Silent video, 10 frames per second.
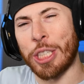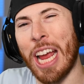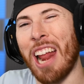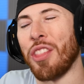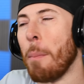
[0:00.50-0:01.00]
we're
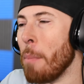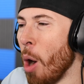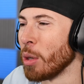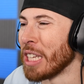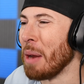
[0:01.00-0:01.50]
checking out the
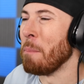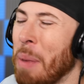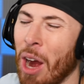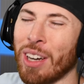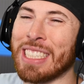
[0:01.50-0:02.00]
most
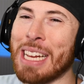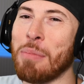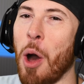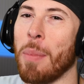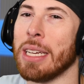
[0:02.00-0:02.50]
embarrassing
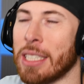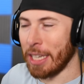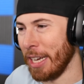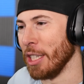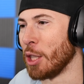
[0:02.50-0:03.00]
moments
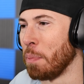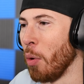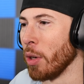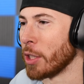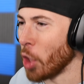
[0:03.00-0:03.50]
in
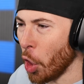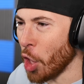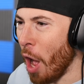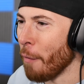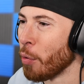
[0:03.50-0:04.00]
sports,
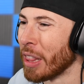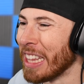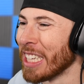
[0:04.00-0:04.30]
starting off with